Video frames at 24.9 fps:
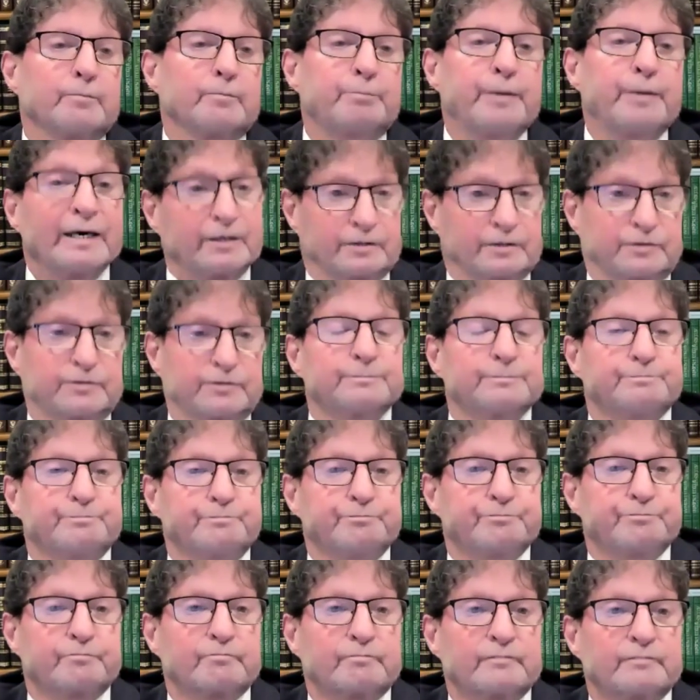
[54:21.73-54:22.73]
Beckett,
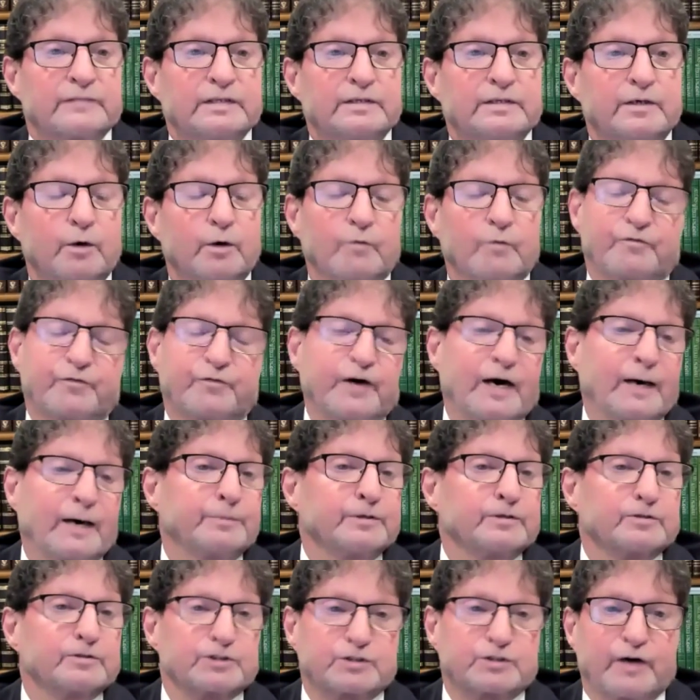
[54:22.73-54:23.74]

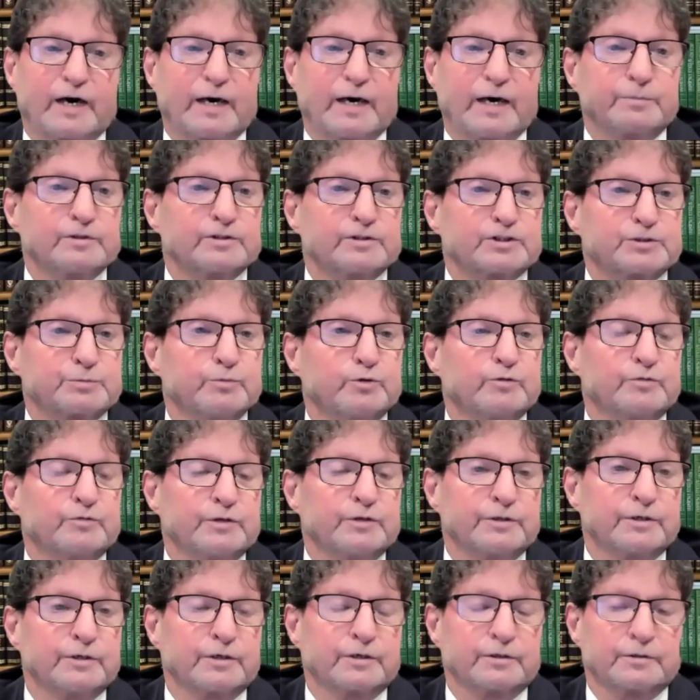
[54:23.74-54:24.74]
fabulous
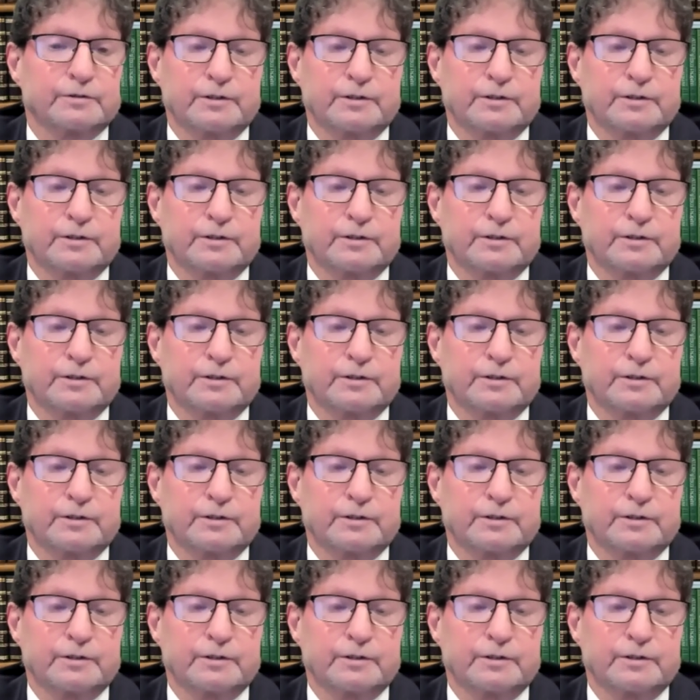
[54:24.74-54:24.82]
movie.